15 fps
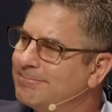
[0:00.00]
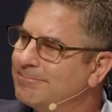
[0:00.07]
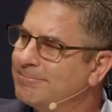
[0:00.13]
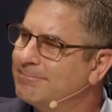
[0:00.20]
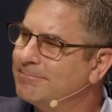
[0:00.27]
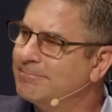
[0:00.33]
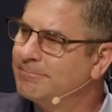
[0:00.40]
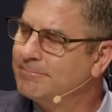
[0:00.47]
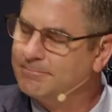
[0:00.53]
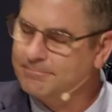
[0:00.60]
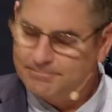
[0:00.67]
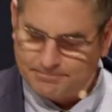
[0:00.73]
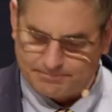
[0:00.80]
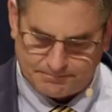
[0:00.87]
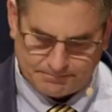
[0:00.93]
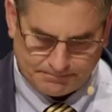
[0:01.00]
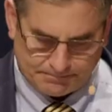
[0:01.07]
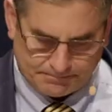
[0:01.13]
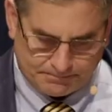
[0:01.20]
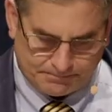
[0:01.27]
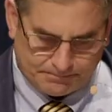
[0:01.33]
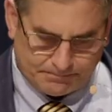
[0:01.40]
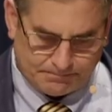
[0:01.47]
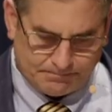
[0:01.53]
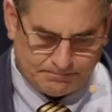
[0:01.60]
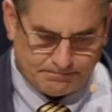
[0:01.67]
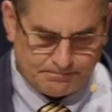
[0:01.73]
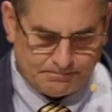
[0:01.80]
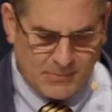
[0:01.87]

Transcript: (silence)